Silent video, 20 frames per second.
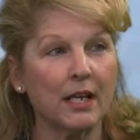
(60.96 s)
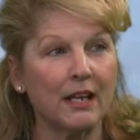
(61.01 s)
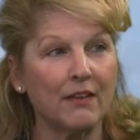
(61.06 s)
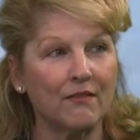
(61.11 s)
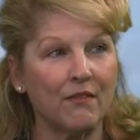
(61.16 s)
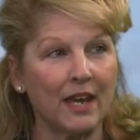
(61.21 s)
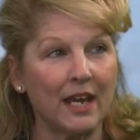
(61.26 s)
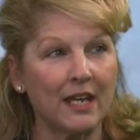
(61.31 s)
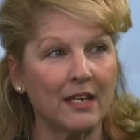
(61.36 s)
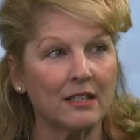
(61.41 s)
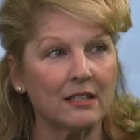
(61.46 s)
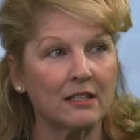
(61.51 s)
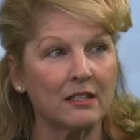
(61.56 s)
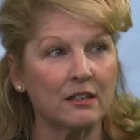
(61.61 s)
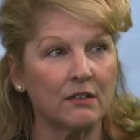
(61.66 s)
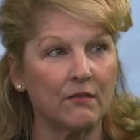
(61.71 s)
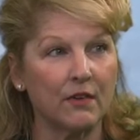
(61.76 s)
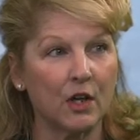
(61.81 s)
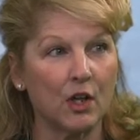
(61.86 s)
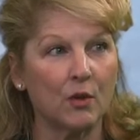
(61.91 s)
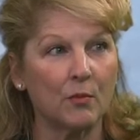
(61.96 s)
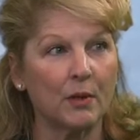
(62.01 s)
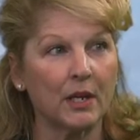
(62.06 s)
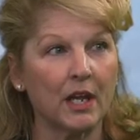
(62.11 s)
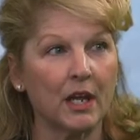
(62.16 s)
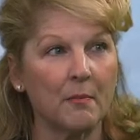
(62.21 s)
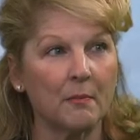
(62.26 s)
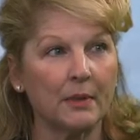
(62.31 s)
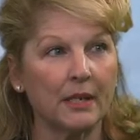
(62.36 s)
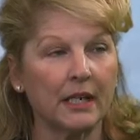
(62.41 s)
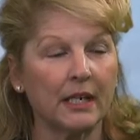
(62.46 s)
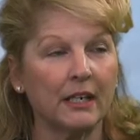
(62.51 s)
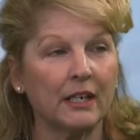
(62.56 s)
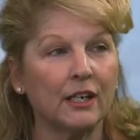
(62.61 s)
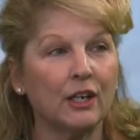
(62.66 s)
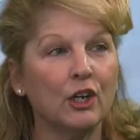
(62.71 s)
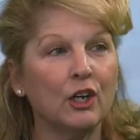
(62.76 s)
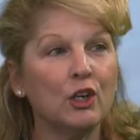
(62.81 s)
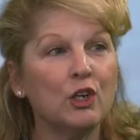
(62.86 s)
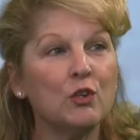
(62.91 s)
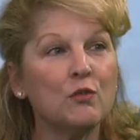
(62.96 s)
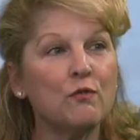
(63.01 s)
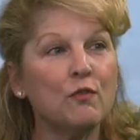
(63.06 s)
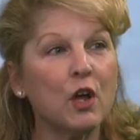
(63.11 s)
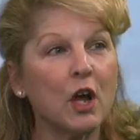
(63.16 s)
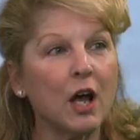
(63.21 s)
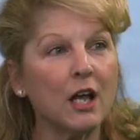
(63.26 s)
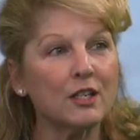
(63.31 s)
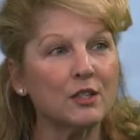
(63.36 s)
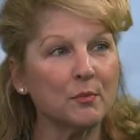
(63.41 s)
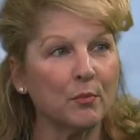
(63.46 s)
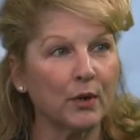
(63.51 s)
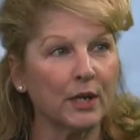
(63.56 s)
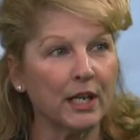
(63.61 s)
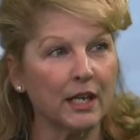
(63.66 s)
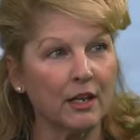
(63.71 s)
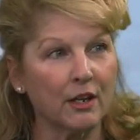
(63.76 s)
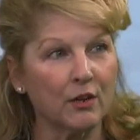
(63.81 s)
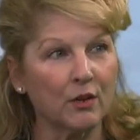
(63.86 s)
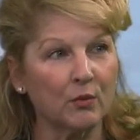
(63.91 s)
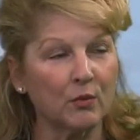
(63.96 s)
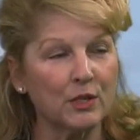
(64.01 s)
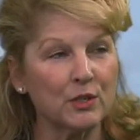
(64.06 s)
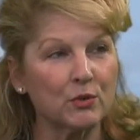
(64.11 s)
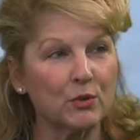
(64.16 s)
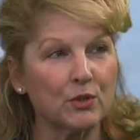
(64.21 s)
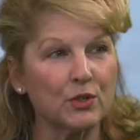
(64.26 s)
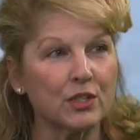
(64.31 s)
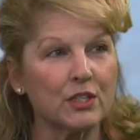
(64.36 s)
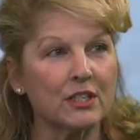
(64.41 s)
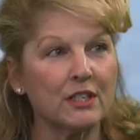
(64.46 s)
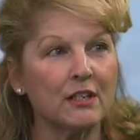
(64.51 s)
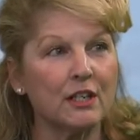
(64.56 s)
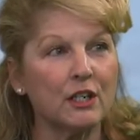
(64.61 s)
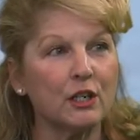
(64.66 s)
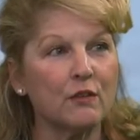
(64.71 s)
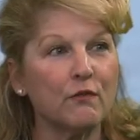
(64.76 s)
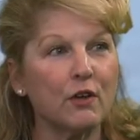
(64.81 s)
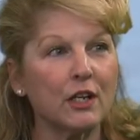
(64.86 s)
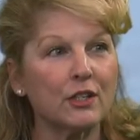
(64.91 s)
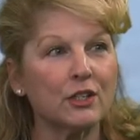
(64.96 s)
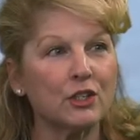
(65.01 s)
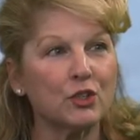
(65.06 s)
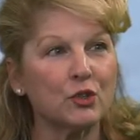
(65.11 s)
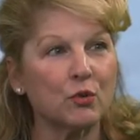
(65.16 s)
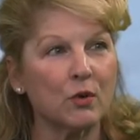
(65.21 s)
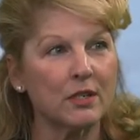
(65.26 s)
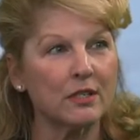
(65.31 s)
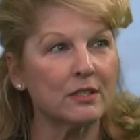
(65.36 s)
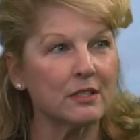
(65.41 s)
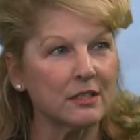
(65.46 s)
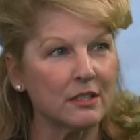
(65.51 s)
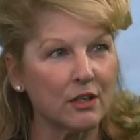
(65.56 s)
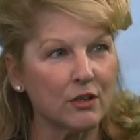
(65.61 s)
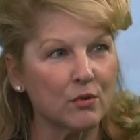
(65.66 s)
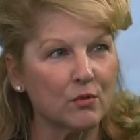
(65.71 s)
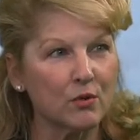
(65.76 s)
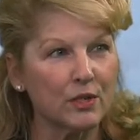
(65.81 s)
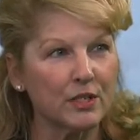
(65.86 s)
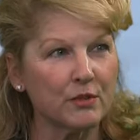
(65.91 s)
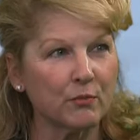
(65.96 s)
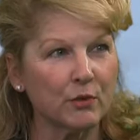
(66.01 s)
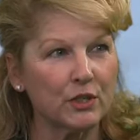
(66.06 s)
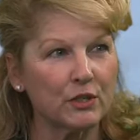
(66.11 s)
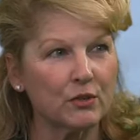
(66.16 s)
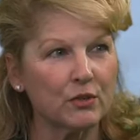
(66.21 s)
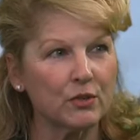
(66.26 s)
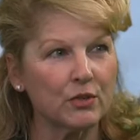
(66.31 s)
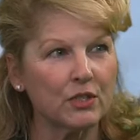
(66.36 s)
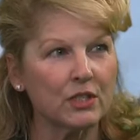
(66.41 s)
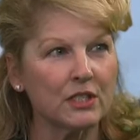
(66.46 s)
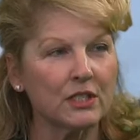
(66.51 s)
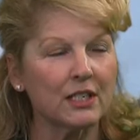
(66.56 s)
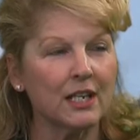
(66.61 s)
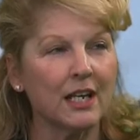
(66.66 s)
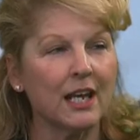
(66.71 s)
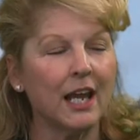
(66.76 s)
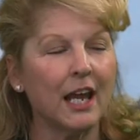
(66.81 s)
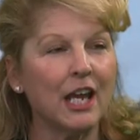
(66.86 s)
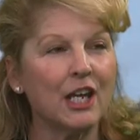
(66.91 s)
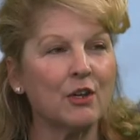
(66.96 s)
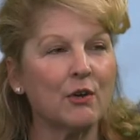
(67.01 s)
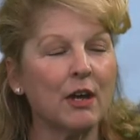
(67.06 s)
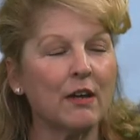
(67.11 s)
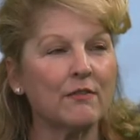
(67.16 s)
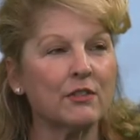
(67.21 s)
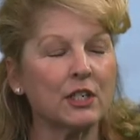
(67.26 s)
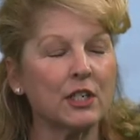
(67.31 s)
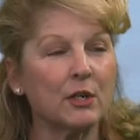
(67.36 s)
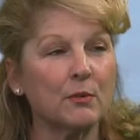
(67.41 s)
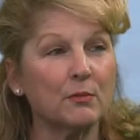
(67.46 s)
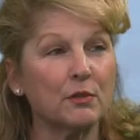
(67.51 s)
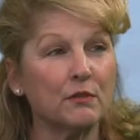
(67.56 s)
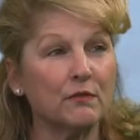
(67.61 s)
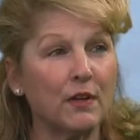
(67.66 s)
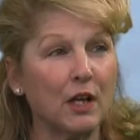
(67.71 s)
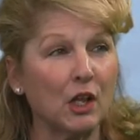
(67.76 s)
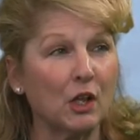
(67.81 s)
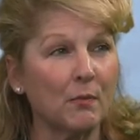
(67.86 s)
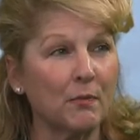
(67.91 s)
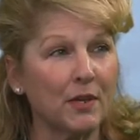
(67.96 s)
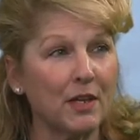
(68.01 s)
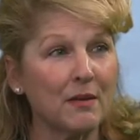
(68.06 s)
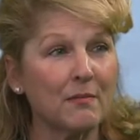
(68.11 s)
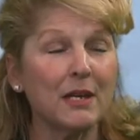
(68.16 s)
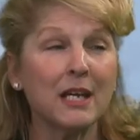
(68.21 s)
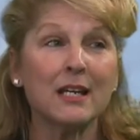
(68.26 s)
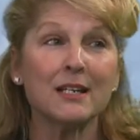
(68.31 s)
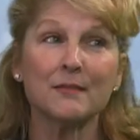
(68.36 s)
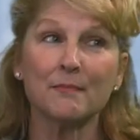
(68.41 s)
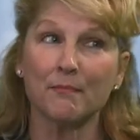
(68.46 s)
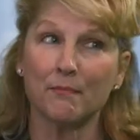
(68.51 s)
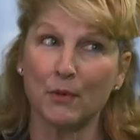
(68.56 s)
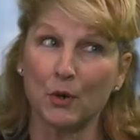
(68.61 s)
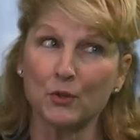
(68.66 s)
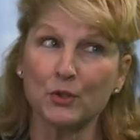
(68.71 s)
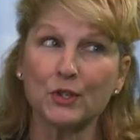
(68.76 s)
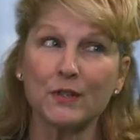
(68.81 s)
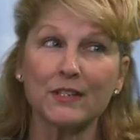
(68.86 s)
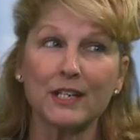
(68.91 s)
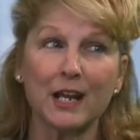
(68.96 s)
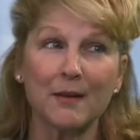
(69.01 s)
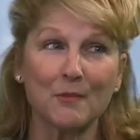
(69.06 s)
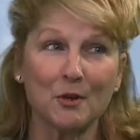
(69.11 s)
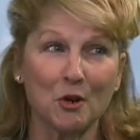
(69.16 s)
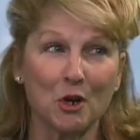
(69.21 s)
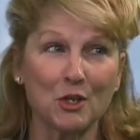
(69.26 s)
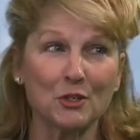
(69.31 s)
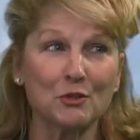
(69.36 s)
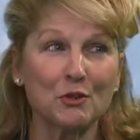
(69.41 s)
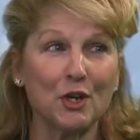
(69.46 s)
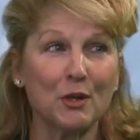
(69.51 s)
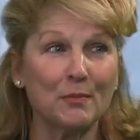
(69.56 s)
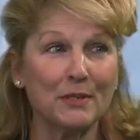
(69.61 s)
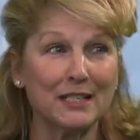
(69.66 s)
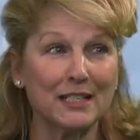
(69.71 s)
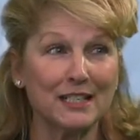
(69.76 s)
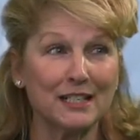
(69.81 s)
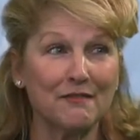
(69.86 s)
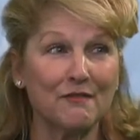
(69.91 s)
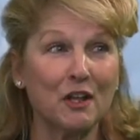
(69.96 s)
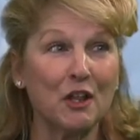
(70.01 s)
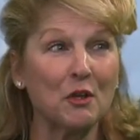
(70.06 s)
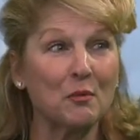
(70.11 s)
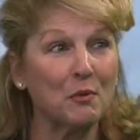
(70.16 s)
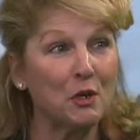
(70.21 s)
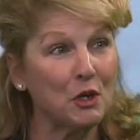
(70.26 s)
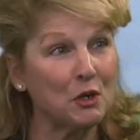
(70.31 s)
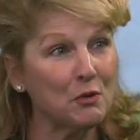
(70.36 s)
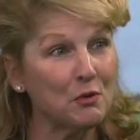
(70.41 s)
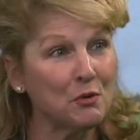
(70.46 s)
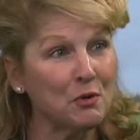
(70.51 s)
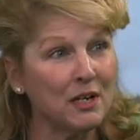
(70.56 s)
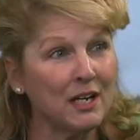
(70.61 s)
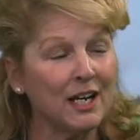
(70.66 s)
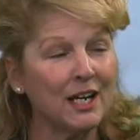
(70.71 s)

to advance and develop a company, you've got to bring in other resources, and then you've got to trust these other resources, and you have to help develop them. Most of the time, they're also helping to develop you.